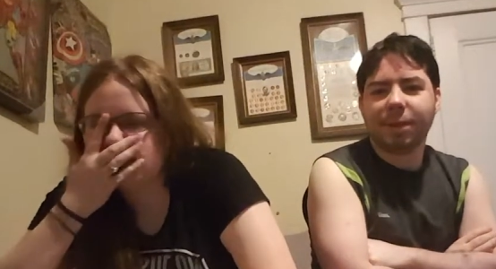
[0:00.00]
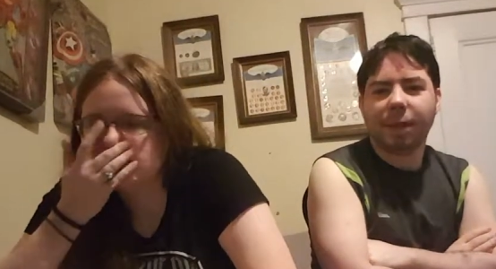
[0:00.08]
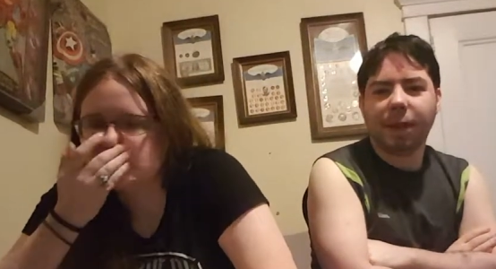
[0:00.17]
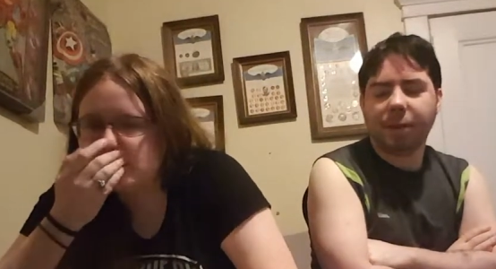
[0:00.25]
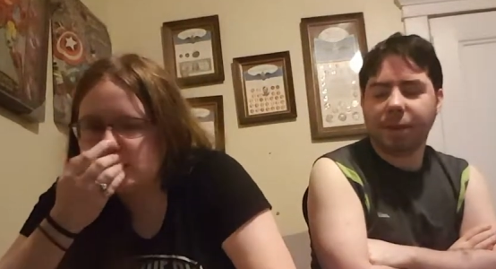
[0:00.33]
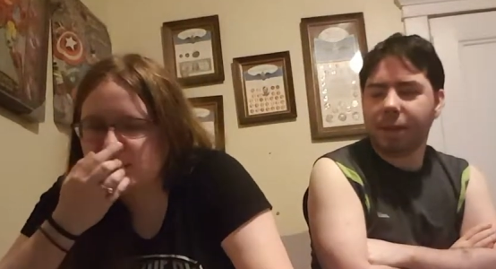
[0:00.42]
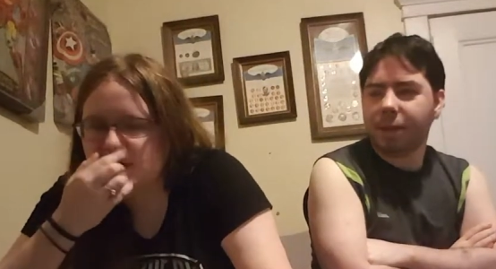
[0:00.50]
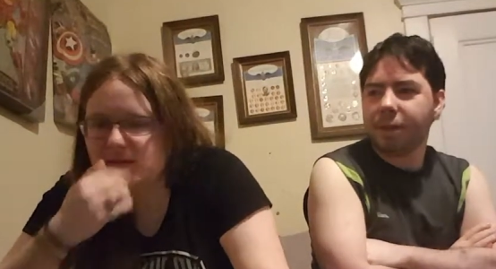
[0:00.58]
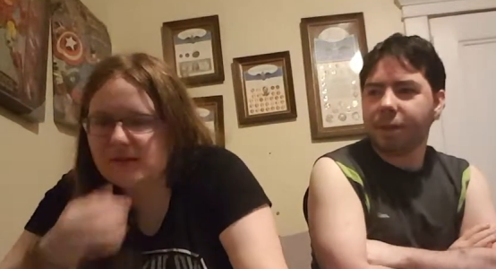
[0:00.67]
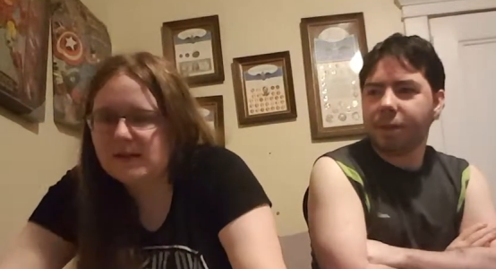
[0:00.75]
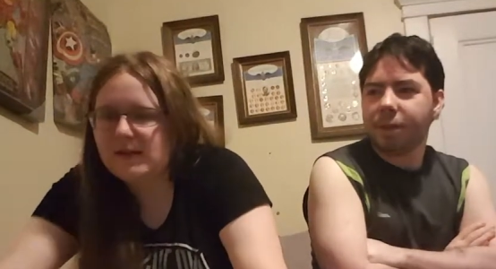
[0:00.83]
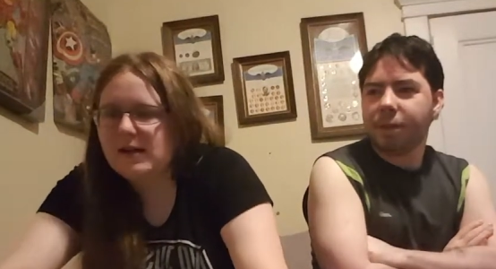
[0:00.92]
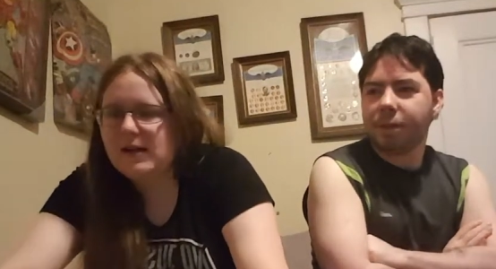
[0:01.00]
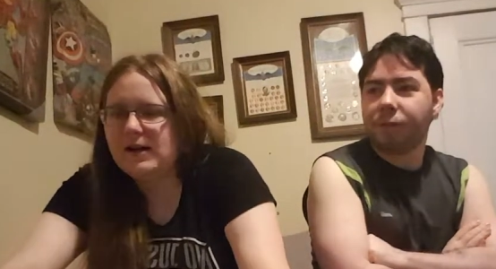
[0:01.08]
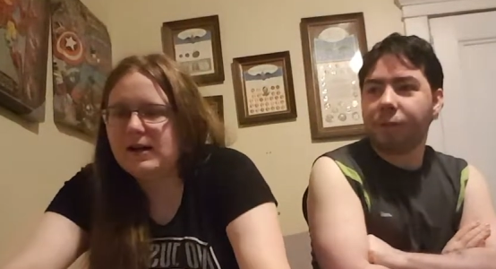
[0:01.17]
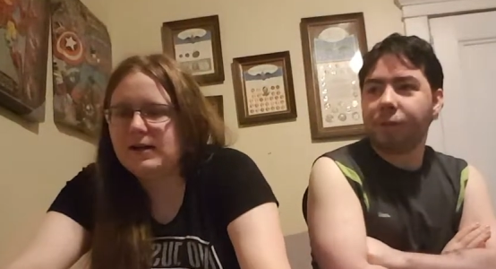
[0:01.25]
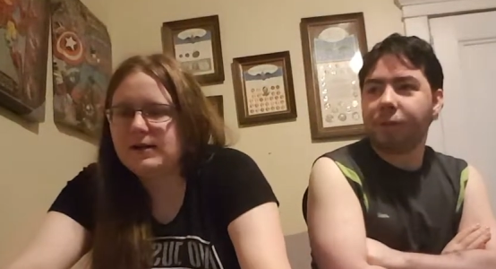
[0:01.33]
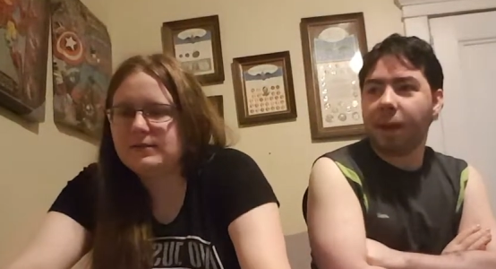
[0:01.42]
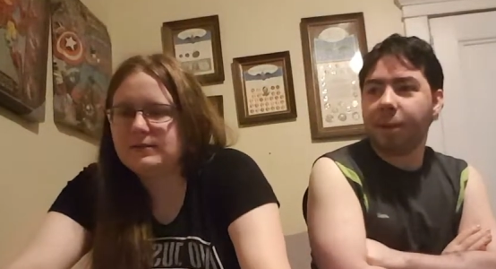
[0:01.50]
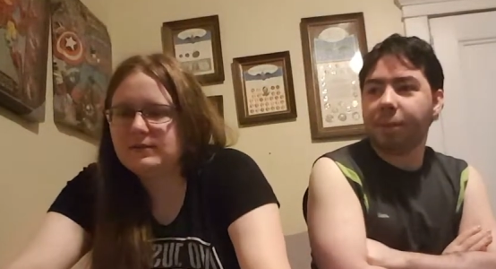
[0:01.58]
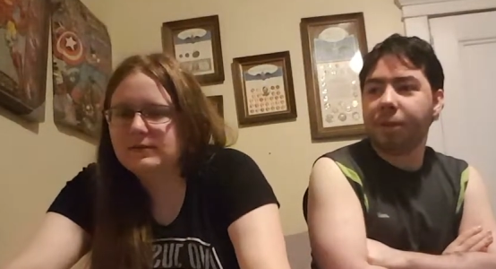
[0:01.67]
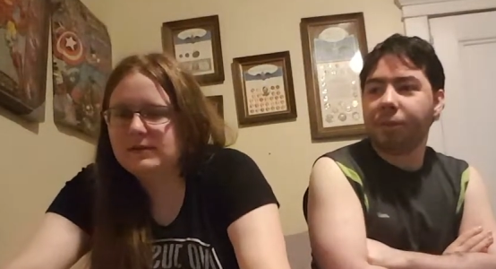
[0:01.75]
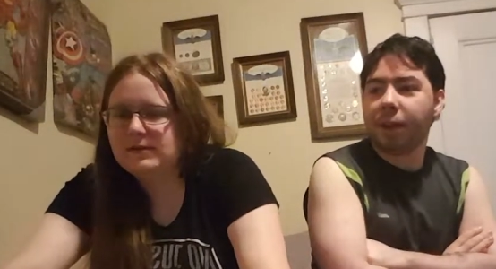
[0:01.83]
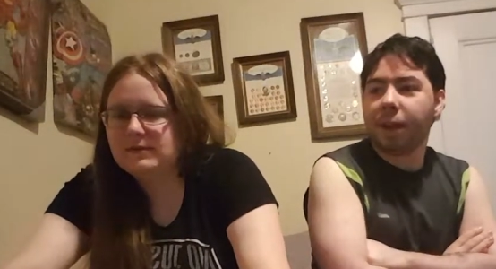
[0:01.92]
Speaker 1: Yeah, we did. The first time
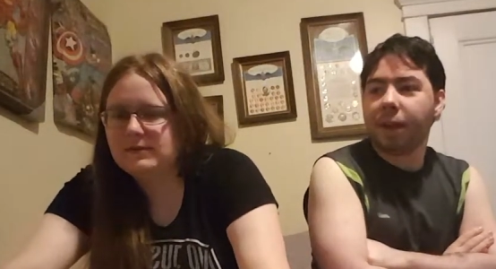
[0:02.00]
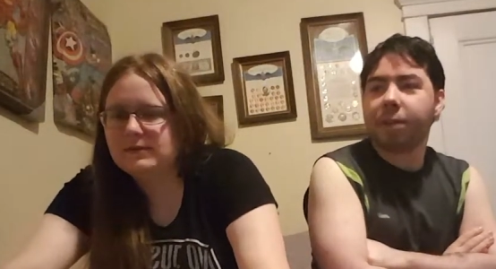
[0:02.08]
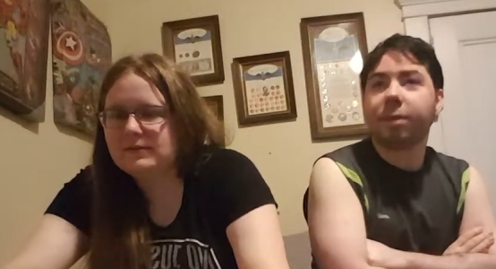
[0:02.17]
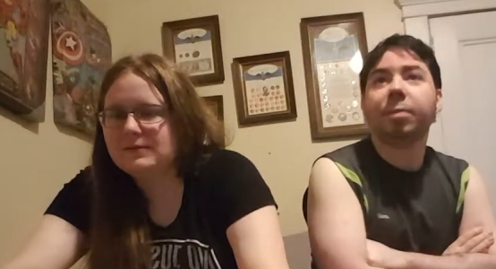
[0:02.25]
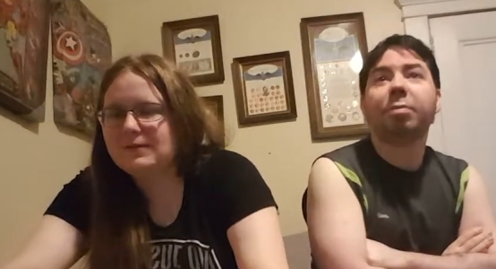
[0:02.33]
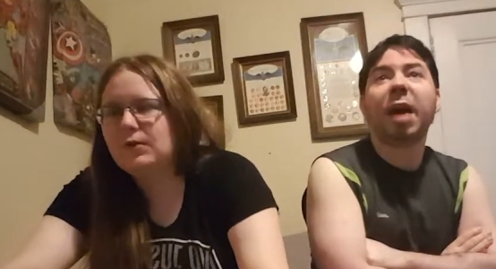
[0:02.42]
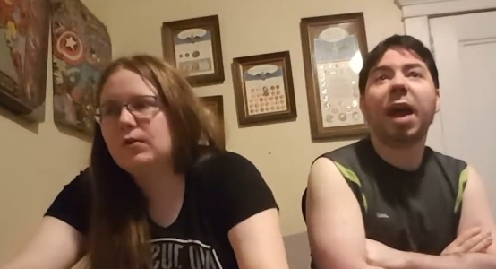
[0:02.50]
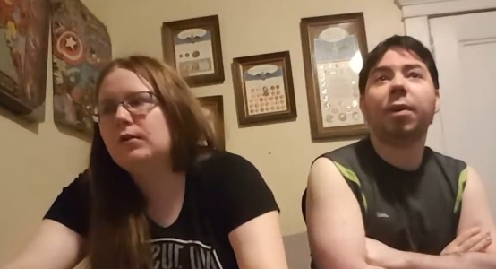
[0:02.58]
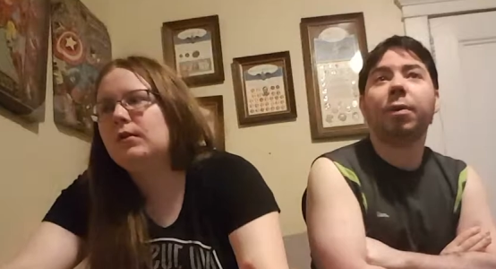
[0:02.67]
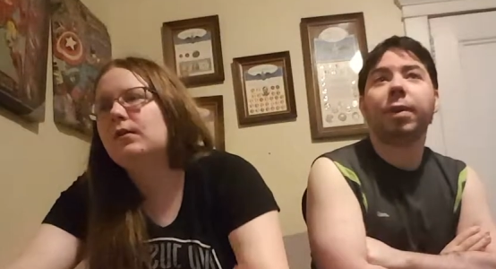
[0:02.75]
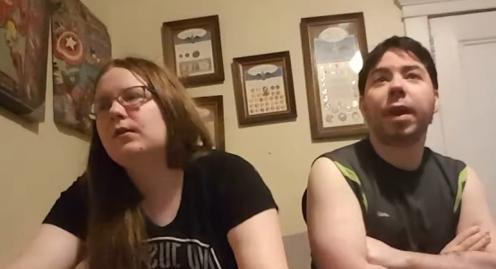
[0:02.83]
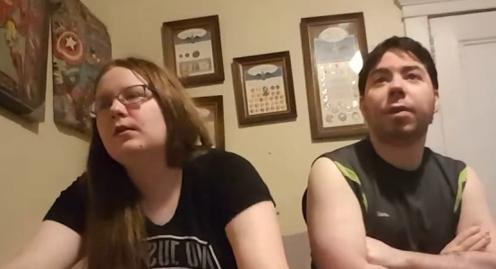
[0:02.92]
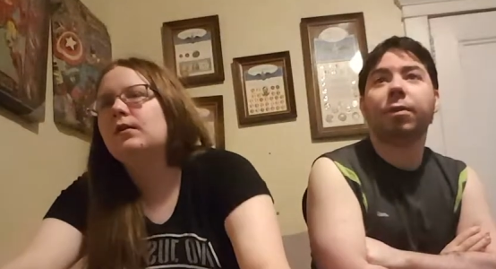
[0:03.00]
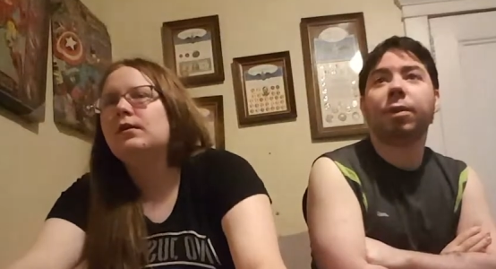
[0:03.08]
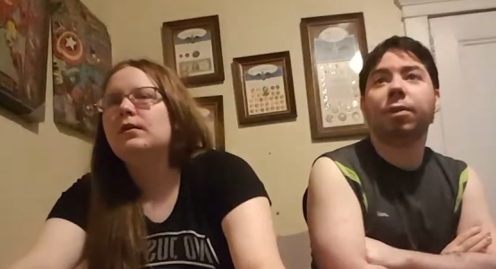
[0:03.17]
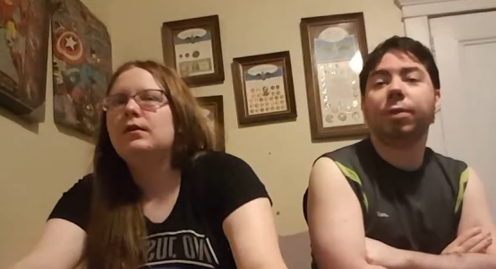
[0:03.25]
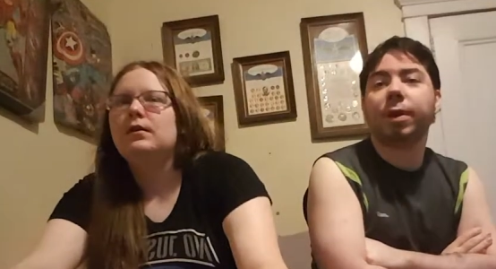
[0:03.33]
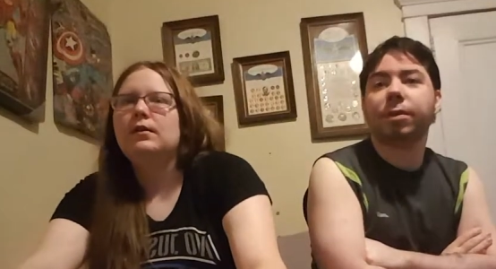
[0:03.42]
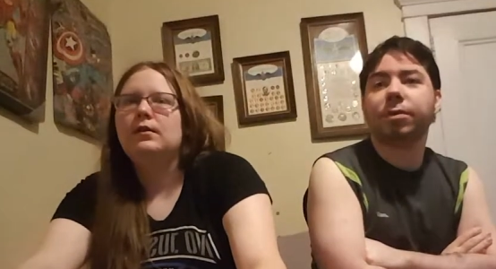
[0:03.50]
we tried, power went out real quick,